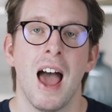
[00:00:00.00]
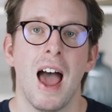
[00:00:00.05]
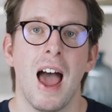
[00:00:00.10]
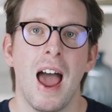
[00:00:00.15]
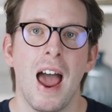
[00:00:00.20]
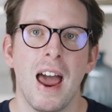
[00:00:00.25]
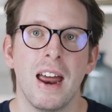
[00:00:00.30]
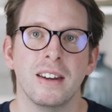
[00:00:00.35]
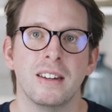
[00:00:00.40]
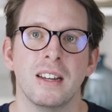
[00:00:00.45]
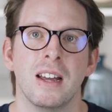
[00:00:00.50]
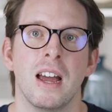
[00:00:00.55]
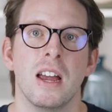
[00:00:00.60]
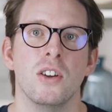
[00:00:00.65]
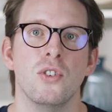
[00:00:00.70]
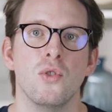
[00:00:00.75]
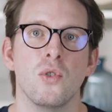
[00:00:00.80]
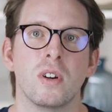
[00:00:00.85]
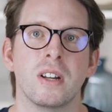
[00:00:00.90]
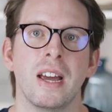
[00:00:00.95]
and
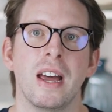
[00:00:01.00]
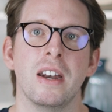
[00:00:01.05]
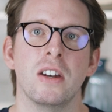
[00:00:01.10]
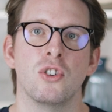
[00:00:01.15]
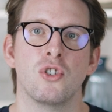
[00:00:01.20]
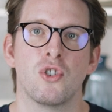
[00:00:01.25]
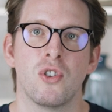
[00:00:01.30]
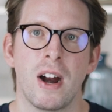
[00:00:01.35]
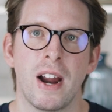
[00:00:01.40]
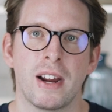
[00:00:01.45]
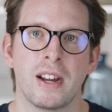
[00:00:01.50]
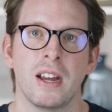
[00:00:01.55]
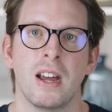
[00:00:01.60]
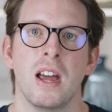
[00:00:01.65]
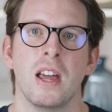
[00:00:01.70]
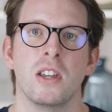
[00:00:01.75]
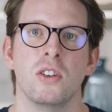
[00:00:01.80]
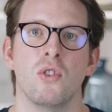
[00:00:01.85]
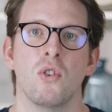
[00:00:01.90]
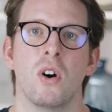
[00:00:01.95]
you can track
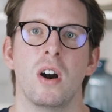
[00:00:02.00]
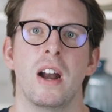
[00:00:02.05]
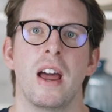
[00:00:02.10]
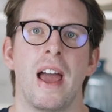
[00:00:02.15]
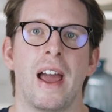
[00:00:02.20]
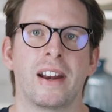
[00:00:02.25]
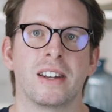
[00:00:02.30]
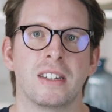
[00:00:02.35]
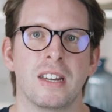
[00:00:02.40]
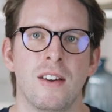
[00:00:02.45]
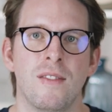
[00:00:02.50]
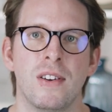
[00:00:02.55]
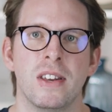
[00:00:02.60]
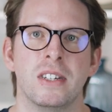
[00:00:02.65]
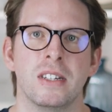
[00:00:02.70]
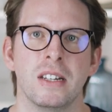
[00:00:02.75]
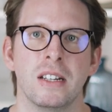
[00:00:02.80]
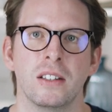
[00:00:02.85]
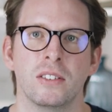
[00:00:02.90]
your activity.